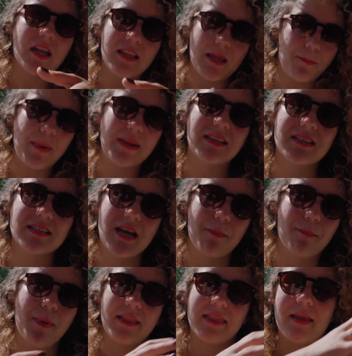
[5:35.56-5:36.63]
They picked us
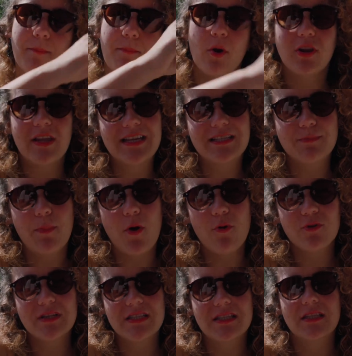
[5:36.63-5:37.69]
up at the police
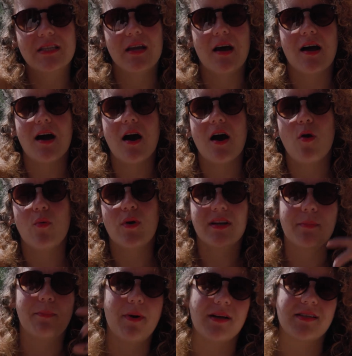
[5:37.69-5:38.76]
post where
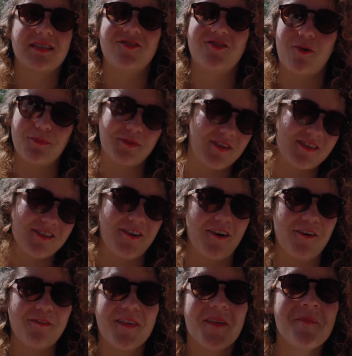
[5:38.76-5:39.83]
the bus dropped us
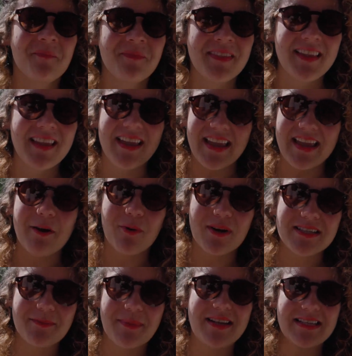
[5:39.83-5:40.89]
off. It
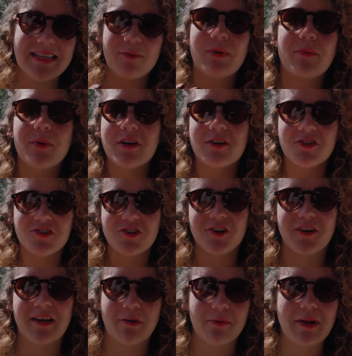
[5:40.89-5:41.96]
was amazing. We weren't
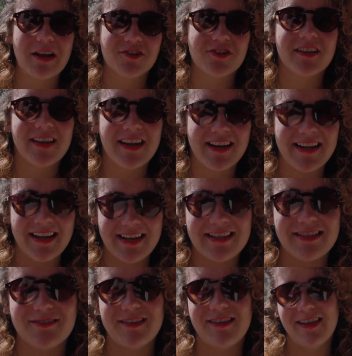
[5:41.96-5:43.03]
sure that we're actually gonna get
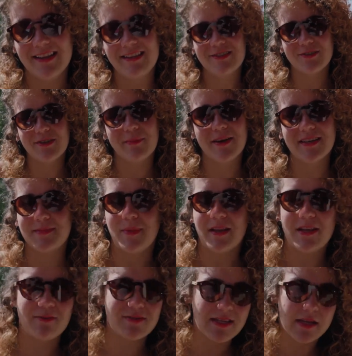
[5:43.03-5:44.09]
into the bus, but
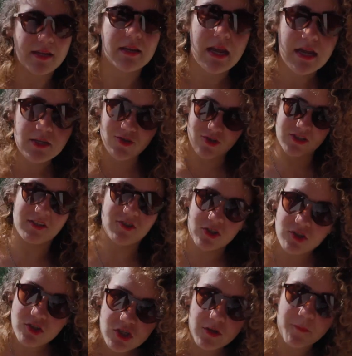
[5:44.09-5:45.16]
he was like, guys, chill.
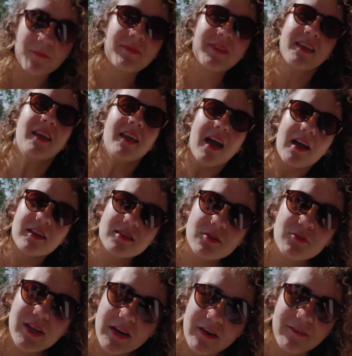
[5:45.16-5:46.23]
I
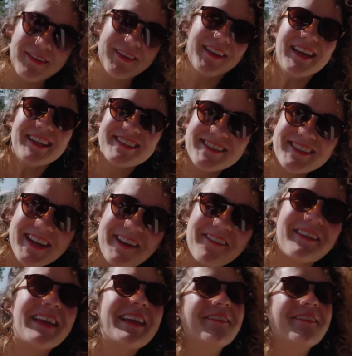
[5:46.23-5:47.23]
took care of it.